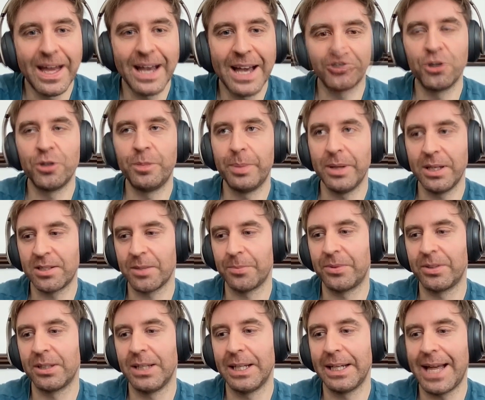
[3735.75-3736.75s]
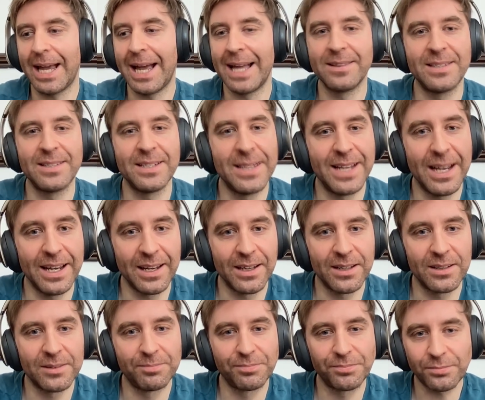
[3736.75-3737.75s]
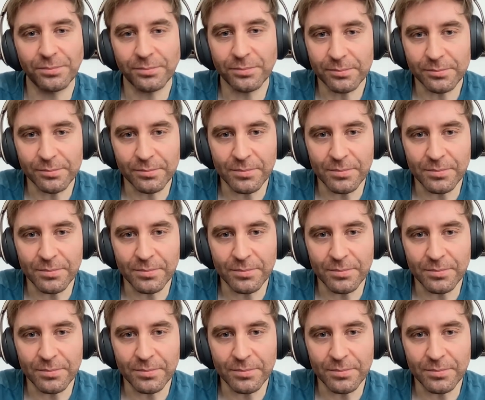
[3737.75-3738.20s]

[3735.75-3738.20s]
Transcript: And that could be something like anti-diet.